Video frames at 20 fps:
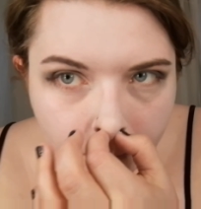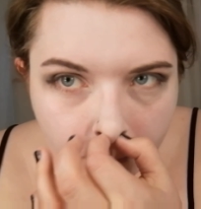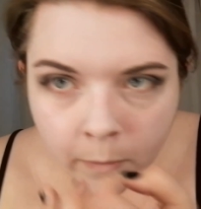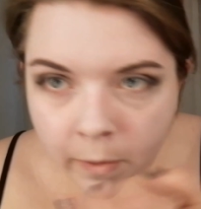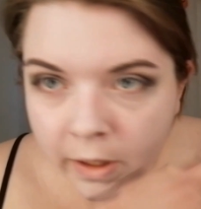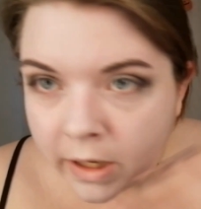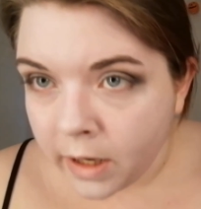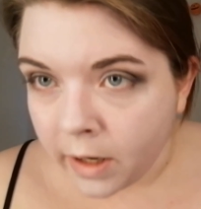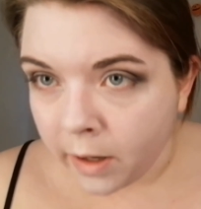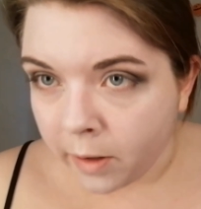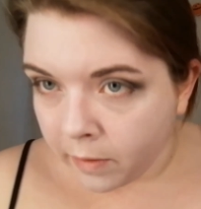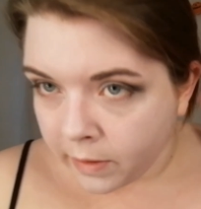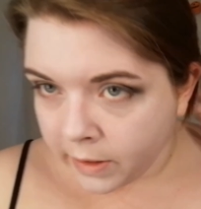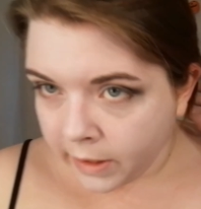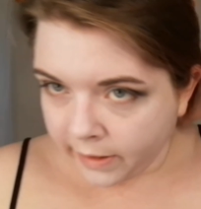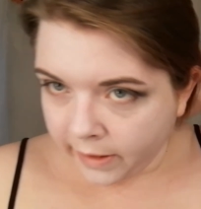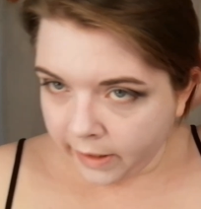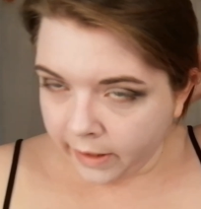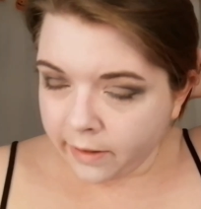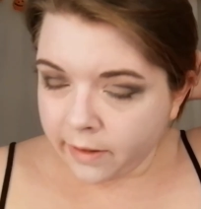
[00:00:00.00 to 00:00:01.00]
But I don't know, what do
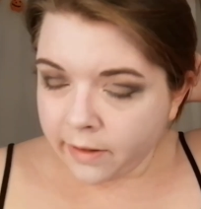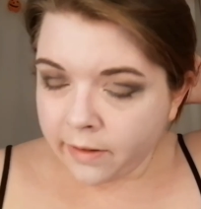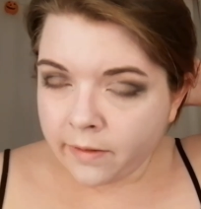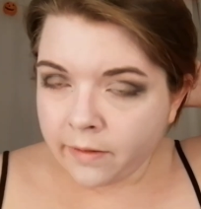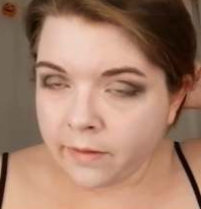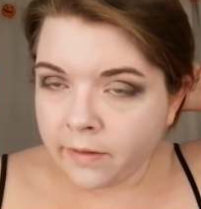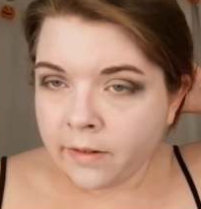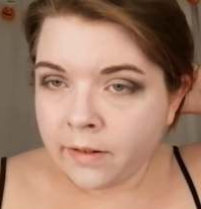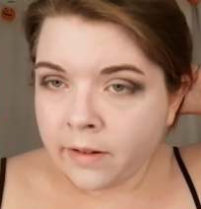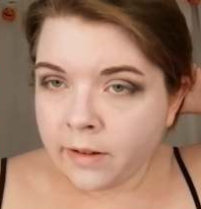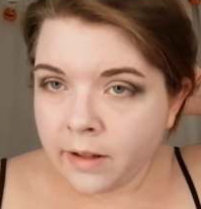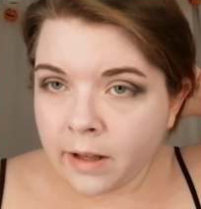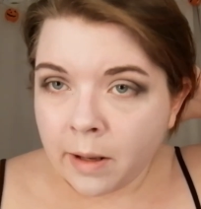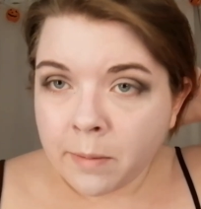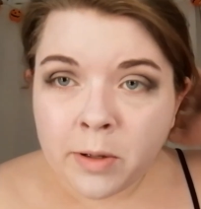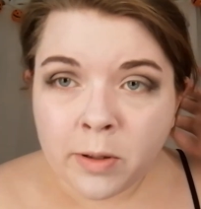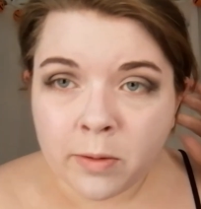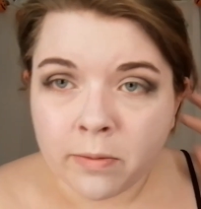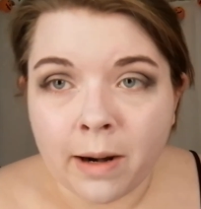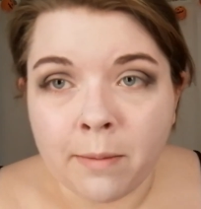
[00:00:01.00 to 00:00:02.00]
you think?
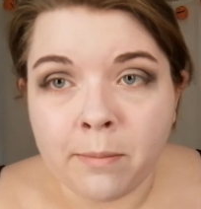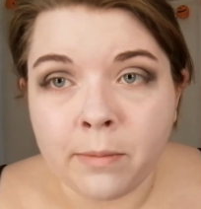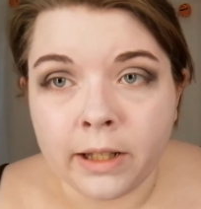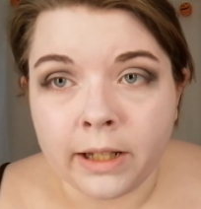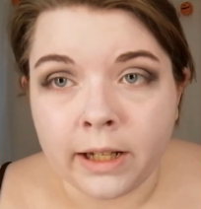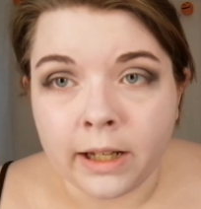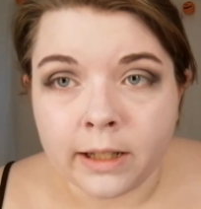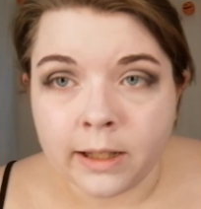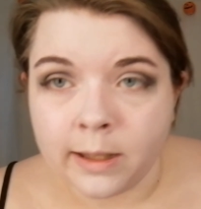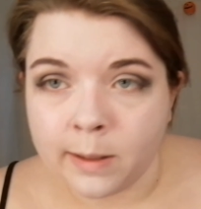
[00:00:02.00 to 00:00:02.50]
I'm just rambling at